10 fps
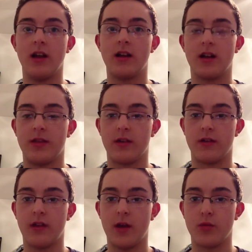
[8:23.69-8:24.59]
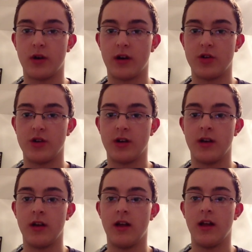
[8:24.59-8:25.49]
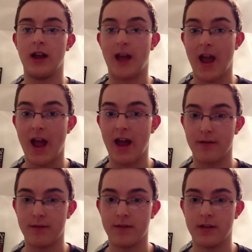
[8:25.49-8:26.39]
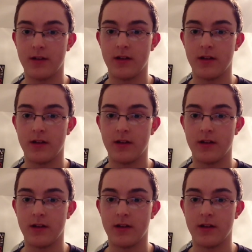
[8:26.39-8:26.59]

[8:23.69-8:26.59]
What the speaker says: cut their sale production in half.